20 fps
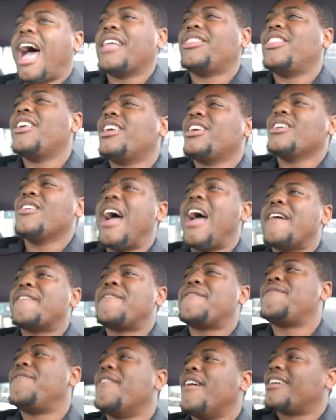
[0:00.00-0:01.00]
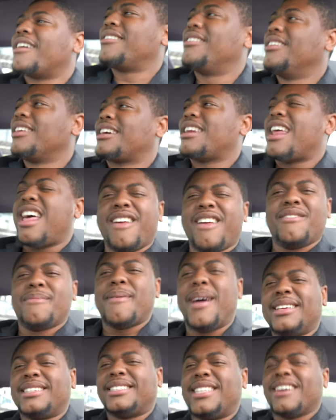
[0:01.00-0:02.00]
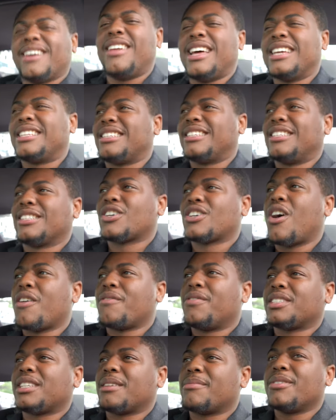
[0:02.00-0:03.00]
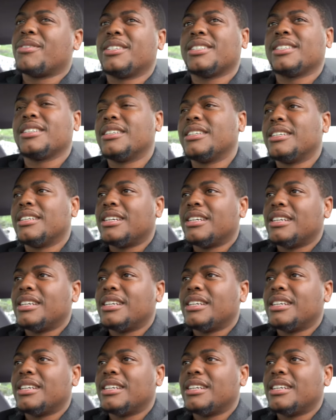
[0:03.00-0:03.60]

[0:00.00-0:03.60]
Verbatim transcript: I think you'll have fun looking at everybody's taillights in this car for some reason.